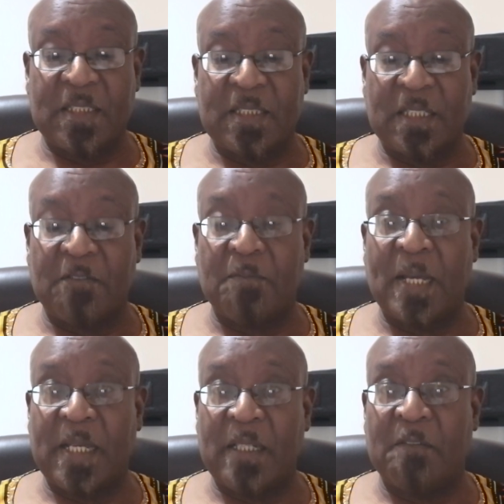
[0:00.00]
the state of
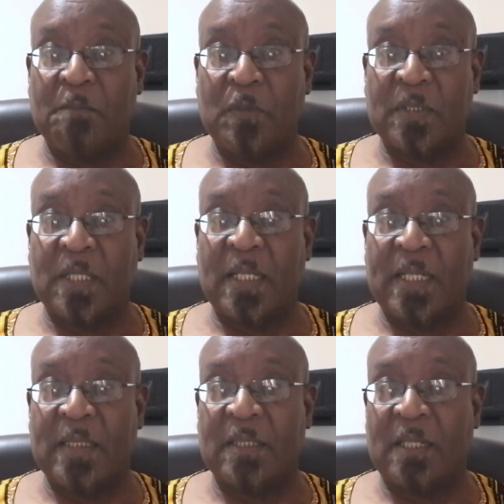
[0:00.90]
mind of Musa
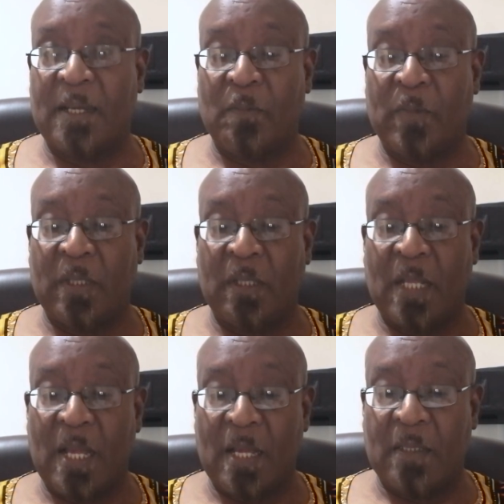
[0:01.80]
alayhi salam when
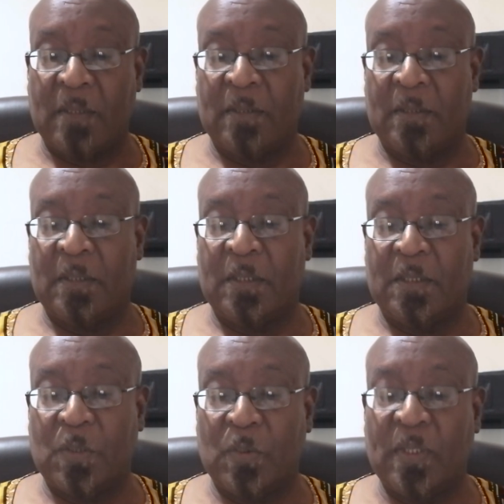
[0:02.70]
Allah
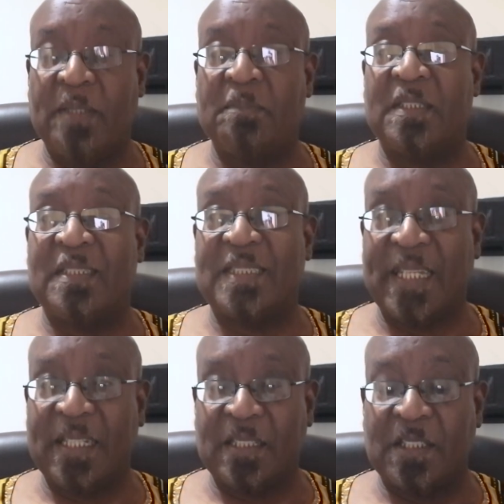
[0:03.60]
told him to
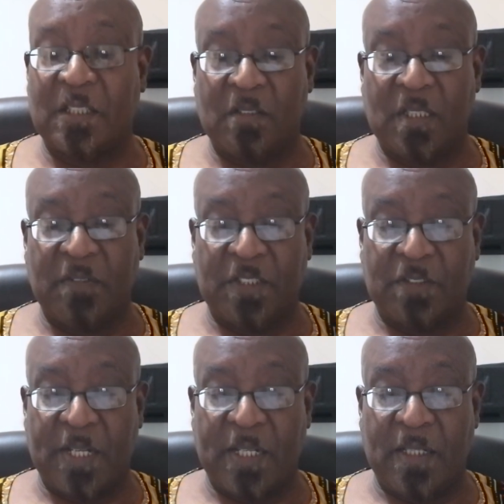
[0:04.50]
take the children of
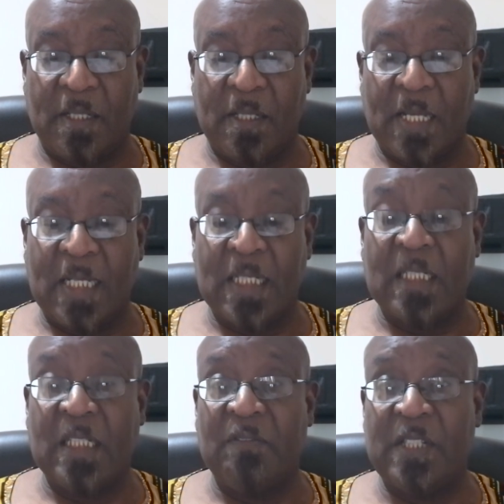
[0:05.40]
Israel and
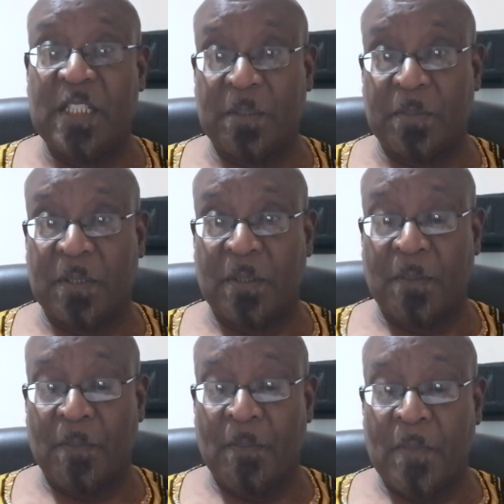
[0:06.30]
leave Egypt,
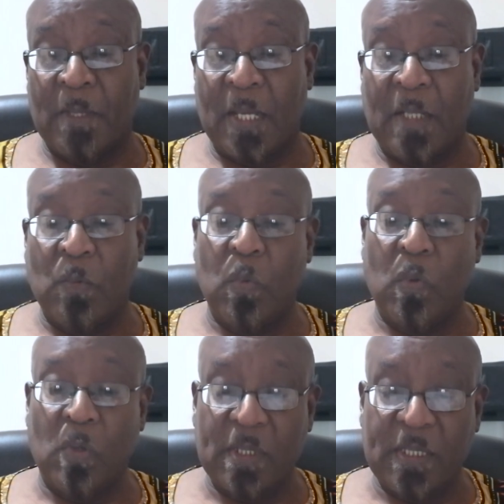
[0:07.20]
and
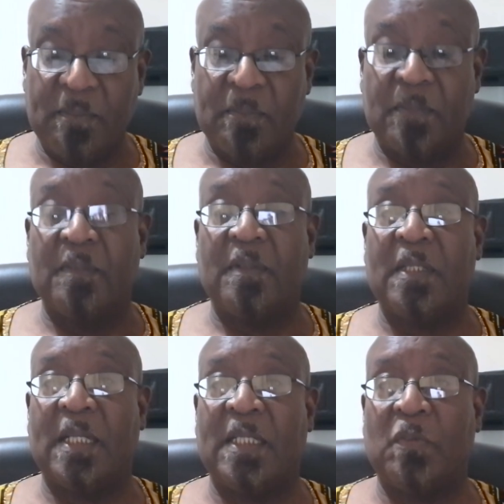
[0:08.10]
warned him
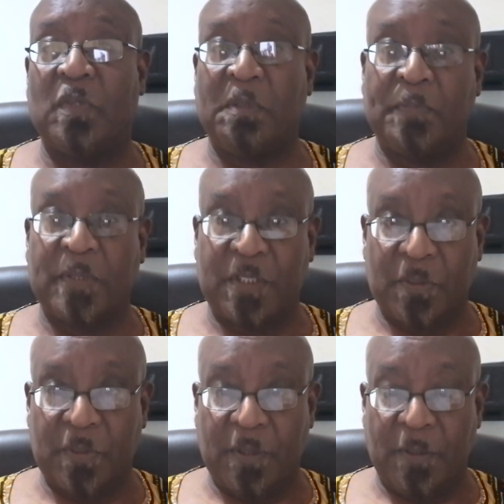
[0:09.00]
that they would be
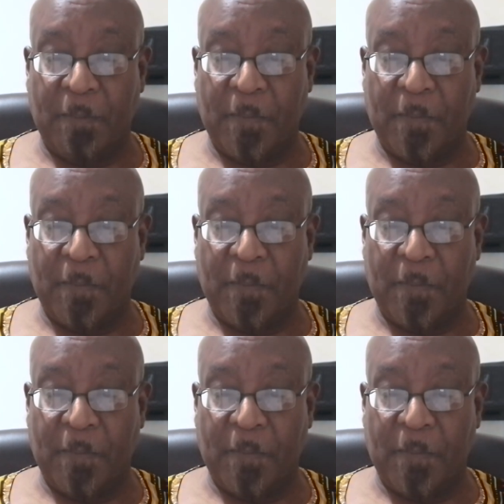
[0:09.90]
pursued.